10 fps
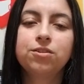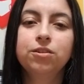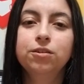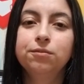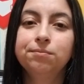
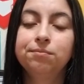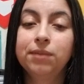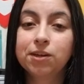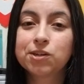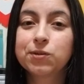So
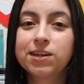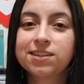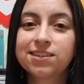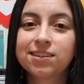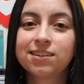make your
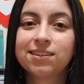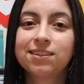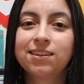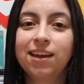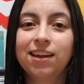choice
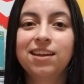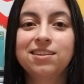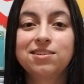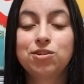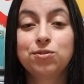
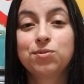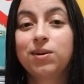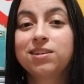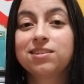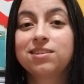and
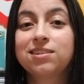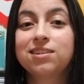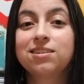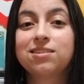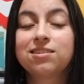choose wisely
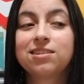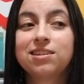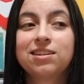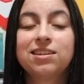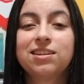because
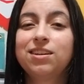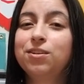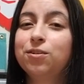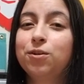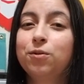
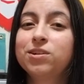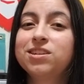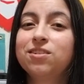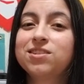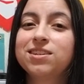you don't know
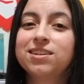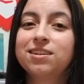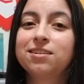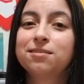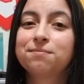what's
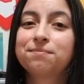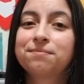outside.